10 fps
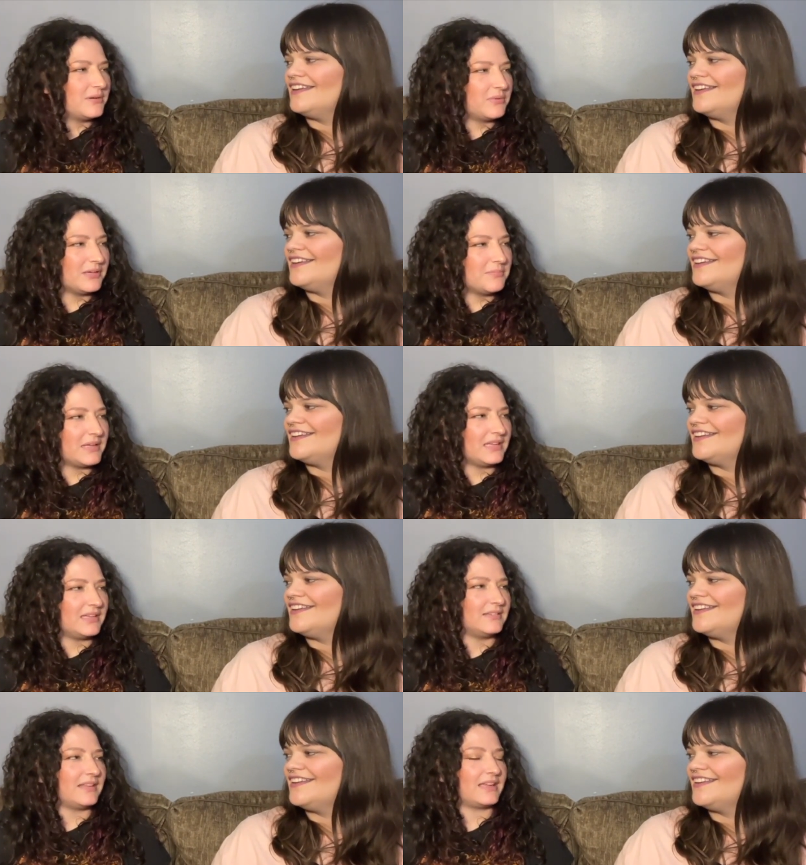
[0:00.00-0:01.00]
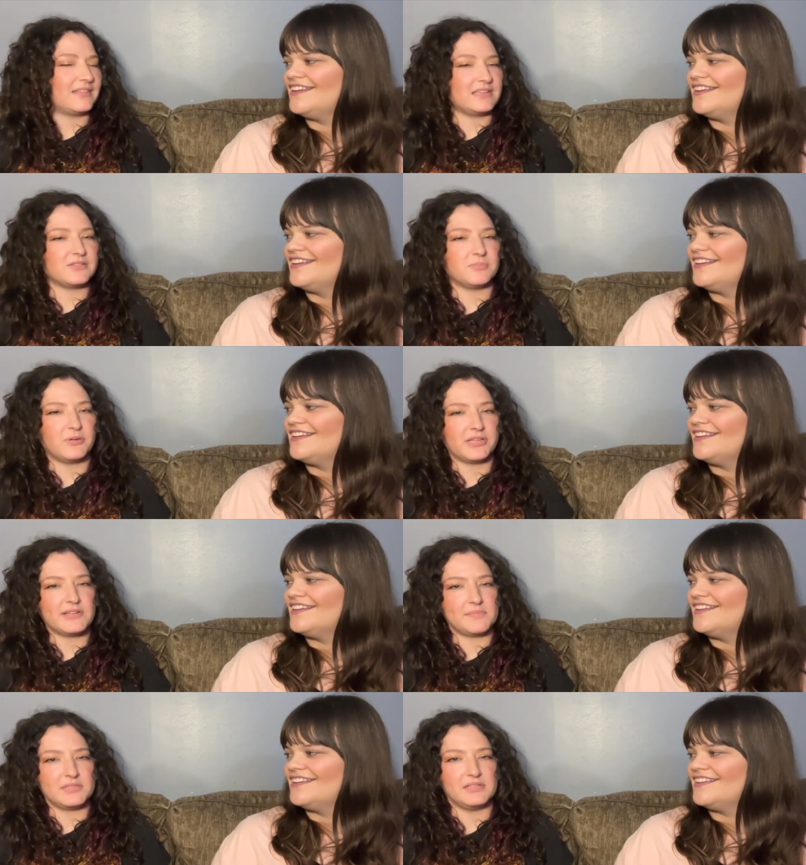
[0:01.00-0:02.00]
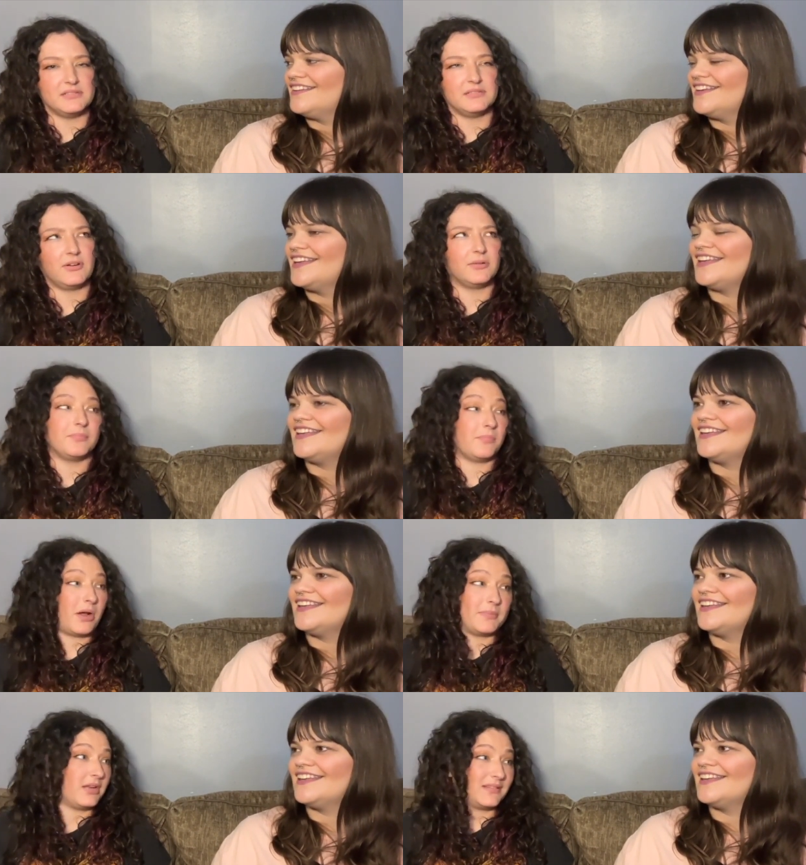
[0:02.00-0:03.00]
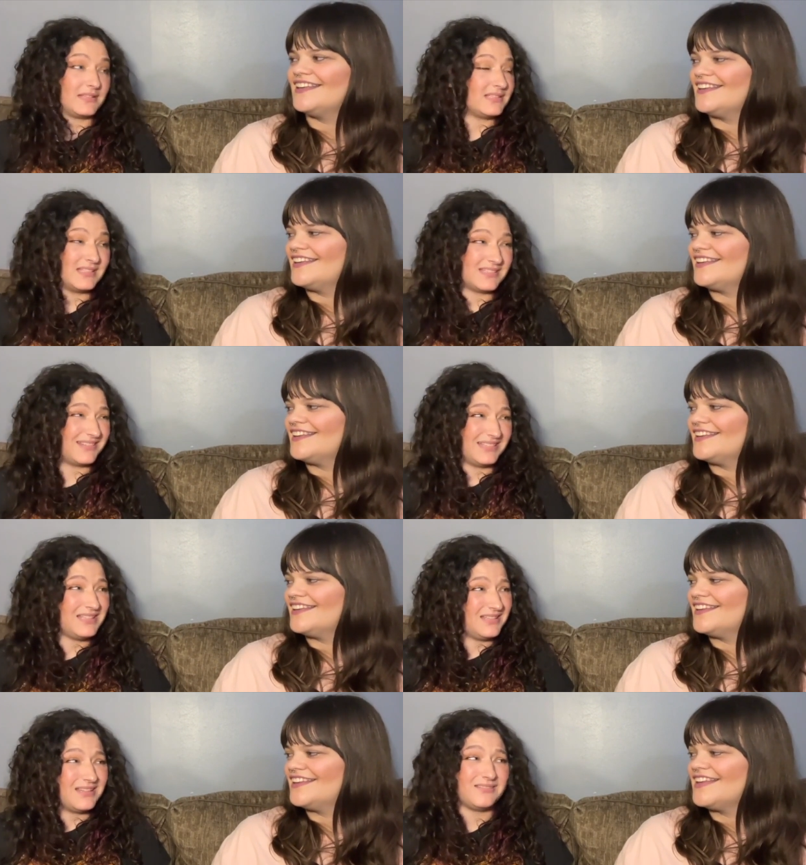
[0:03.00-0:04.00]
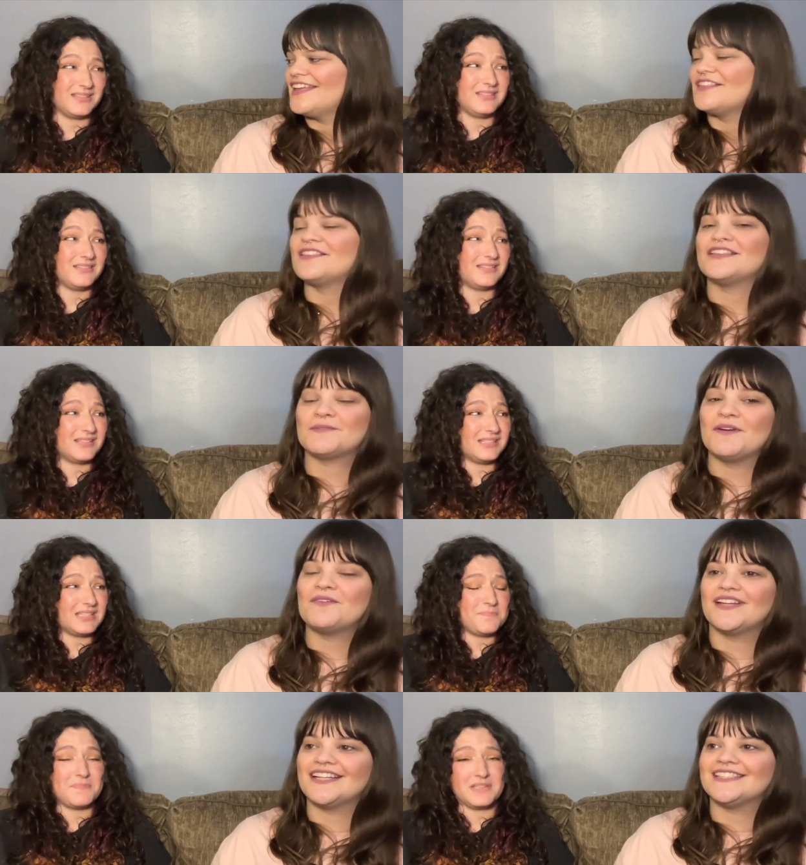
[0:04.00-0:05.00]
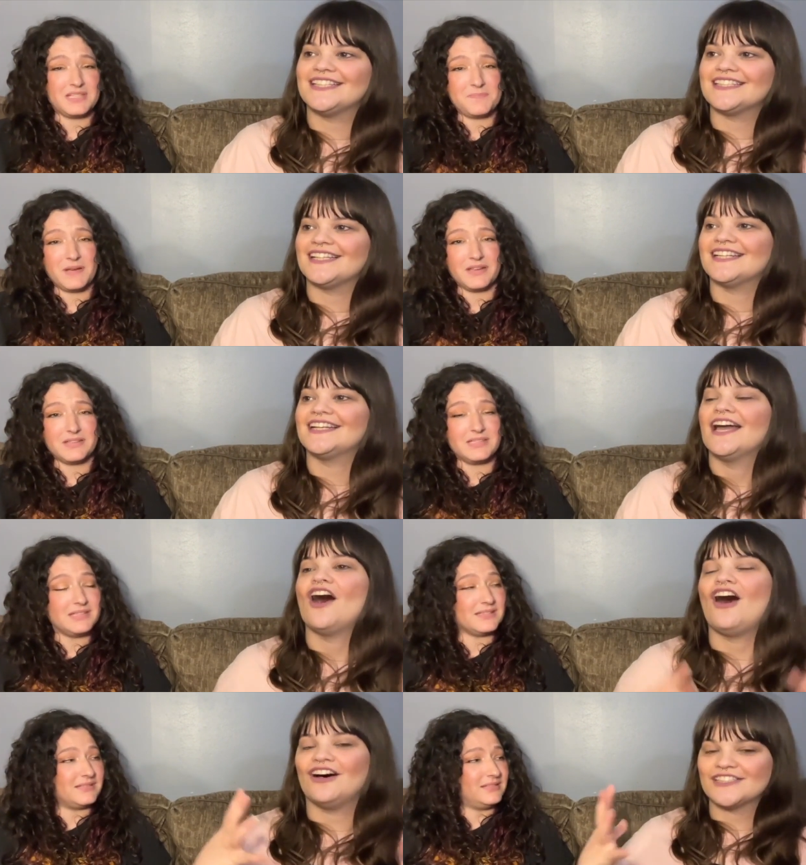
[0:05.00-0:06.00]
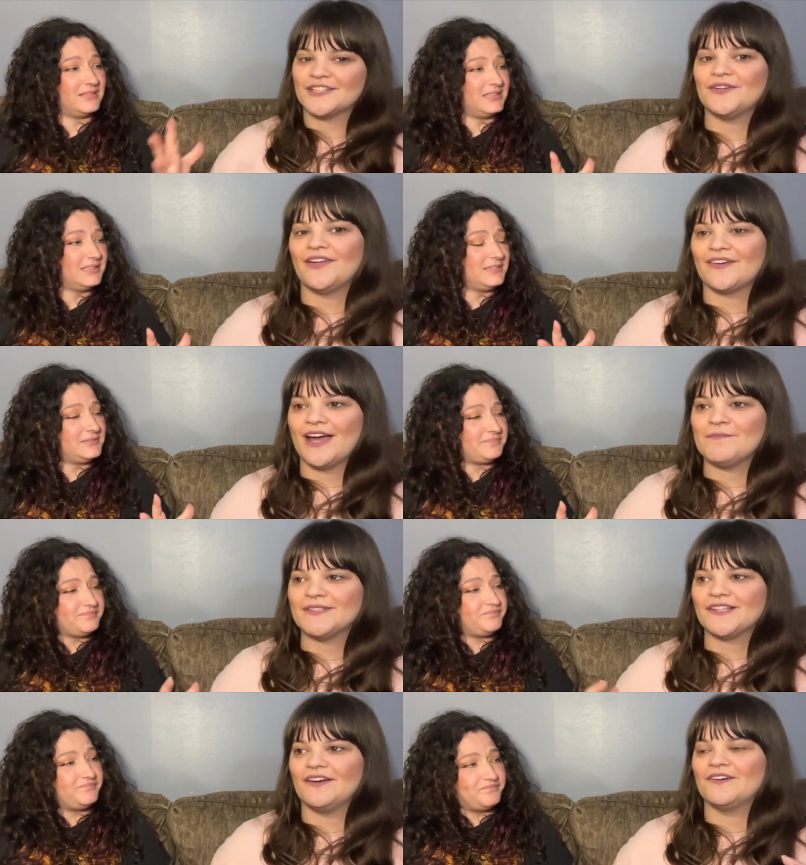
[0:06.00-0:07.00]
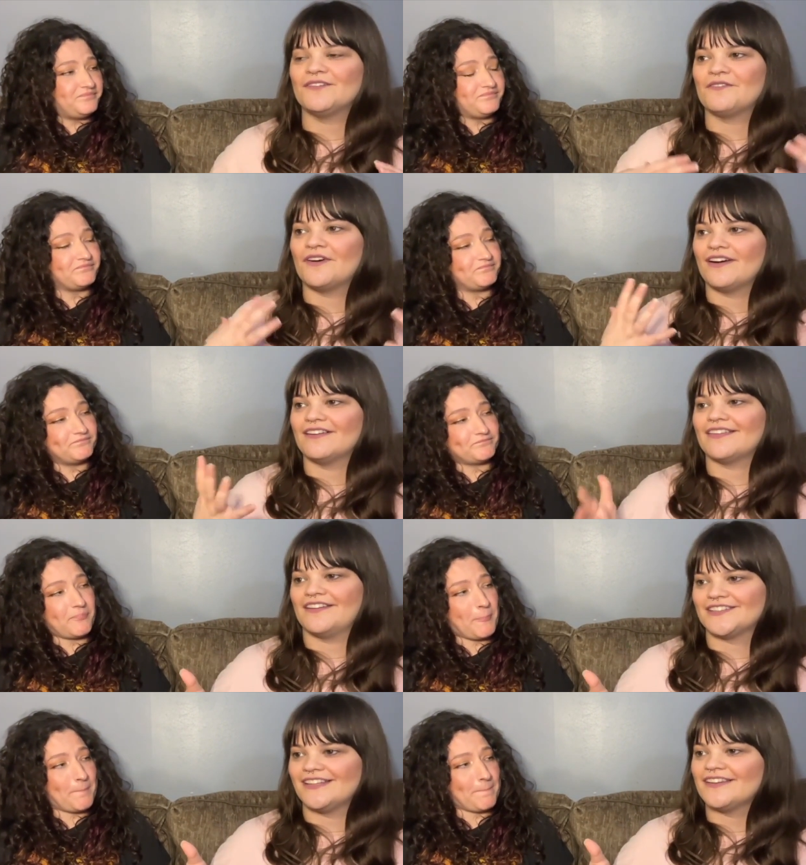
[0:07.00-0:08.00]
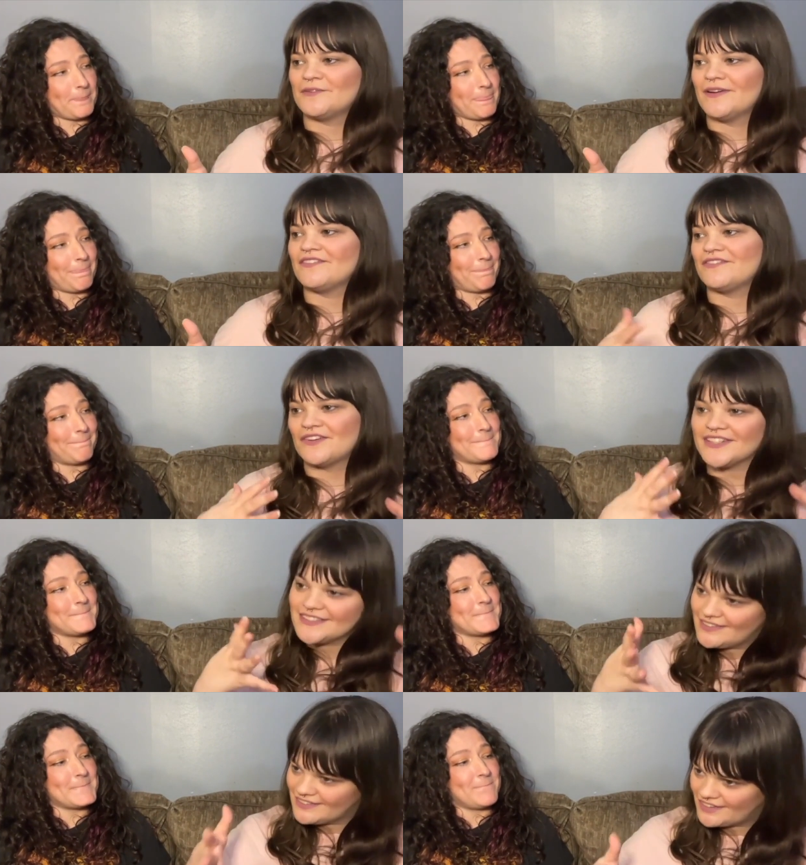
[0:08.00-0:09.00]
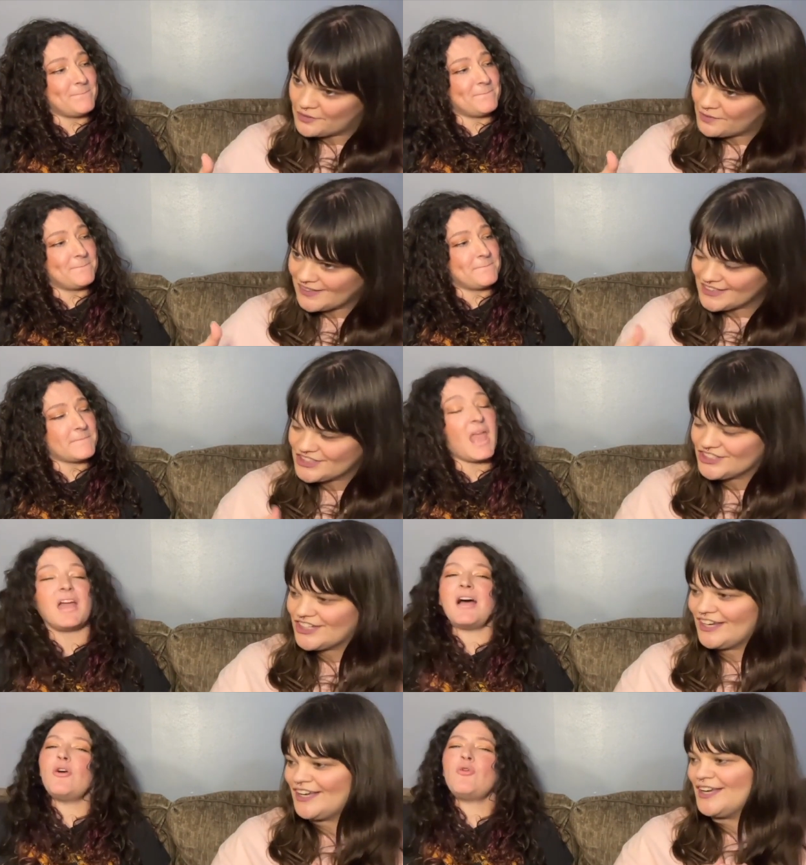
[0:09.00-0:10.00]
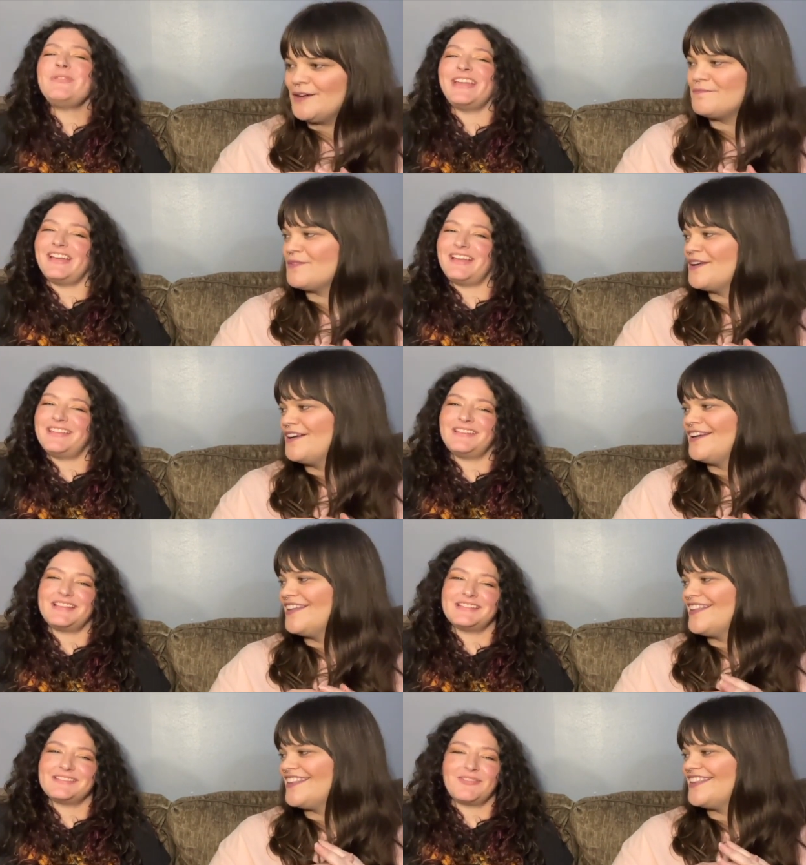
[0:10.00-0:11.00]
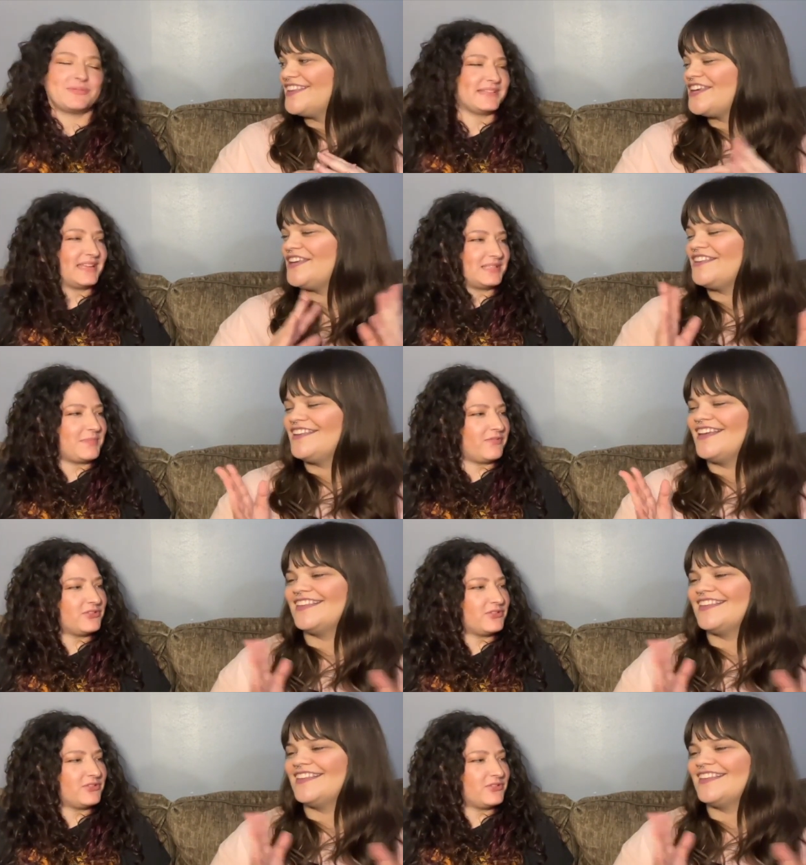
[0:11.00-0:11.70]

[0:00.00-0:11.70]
Speaker 1: it wouldn't be like these are pretty top tier, or probably not this season. This is this. This, this has been a really good season. good season.
Speaker 2: Also, another episode where there's a little bit of a focus on their relationship. Oh yeah,
Speaker 1: I think that always gets me for